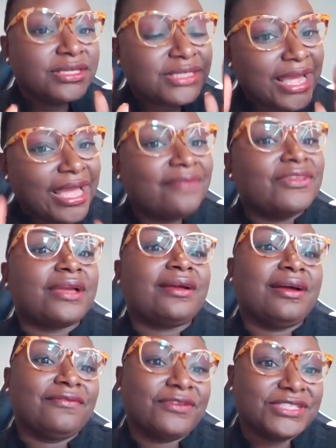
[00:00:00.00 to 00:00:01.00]
to have that
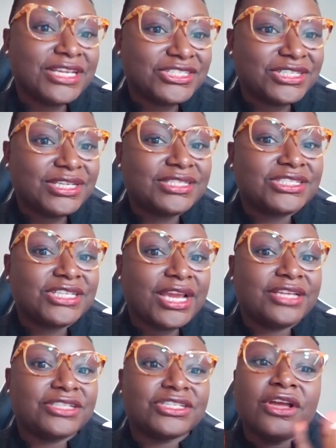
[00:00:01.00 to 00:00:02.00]
conversation has
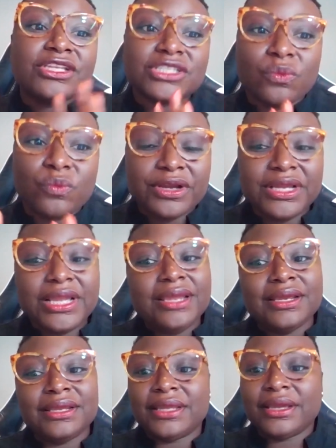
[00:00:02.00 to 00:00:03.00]
changed. So we're
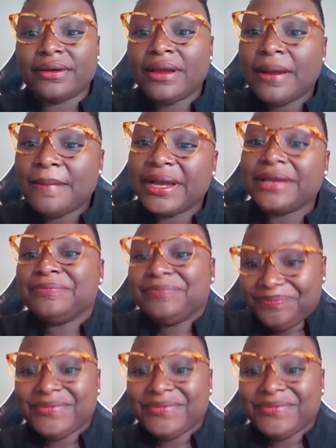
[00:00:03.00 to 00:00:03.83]
getting there, but